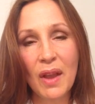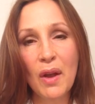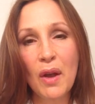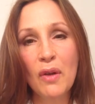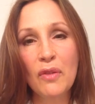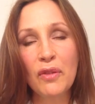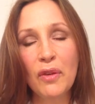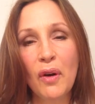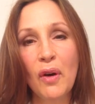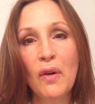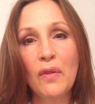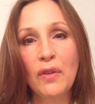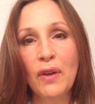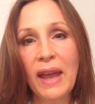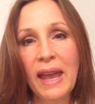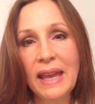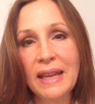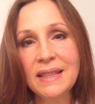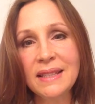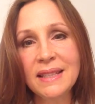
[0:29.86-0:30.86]
For over
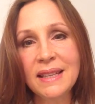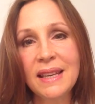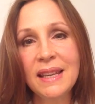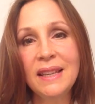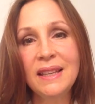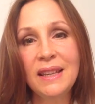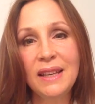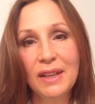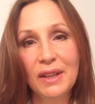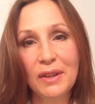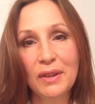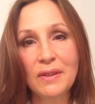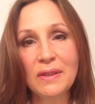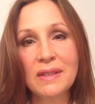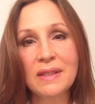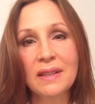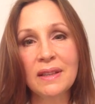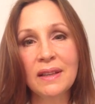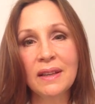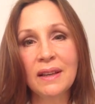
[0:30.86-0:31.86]
18
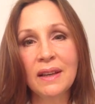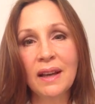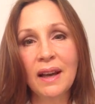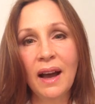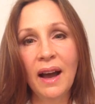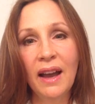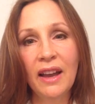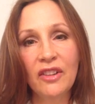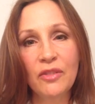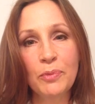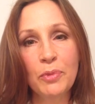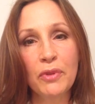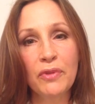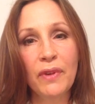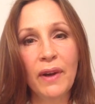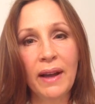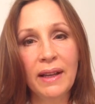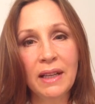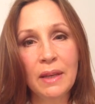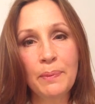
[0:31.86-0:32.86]
years, I have
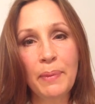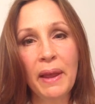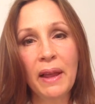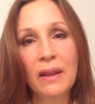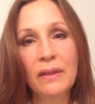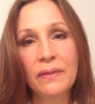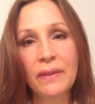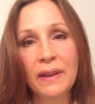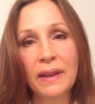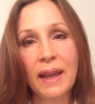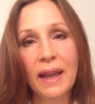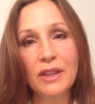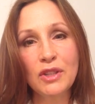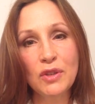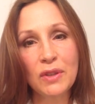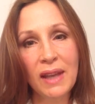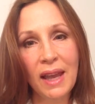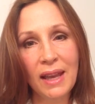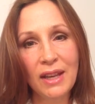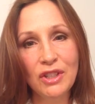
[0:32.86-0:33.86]
provided pelvic
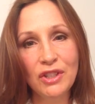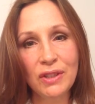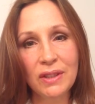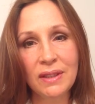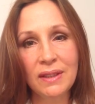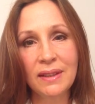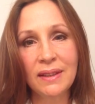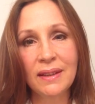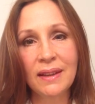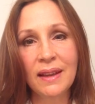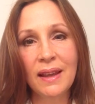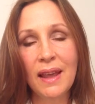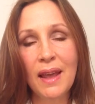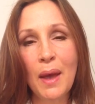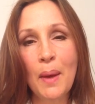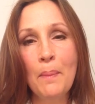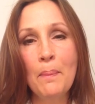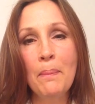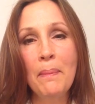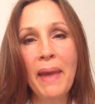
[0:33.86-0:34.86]
education,
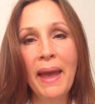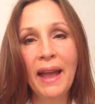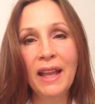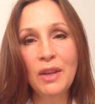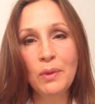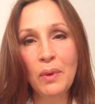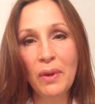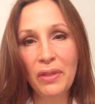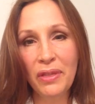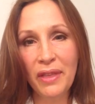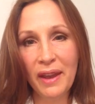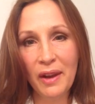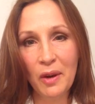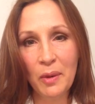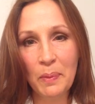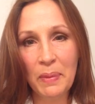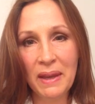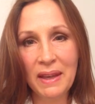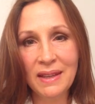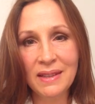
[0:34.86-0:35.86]
manual
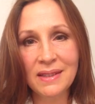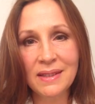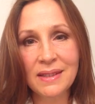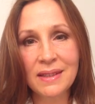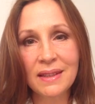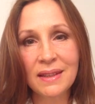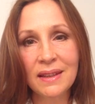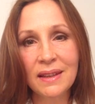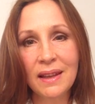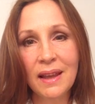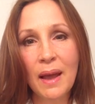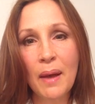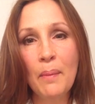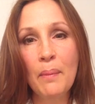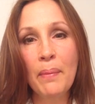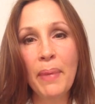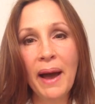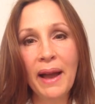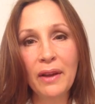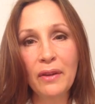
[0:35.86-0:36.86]
therapies,
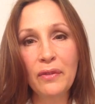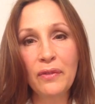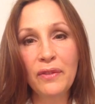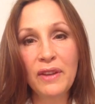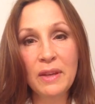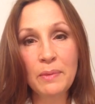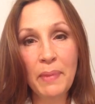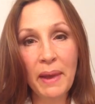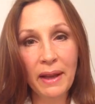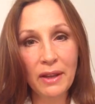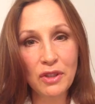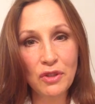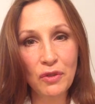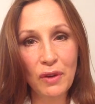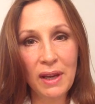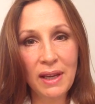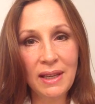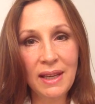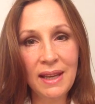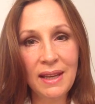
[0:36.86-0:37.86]
biofeedback
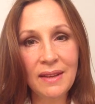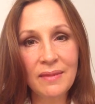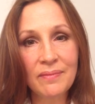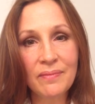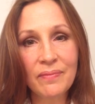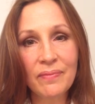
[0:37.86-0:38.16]
training,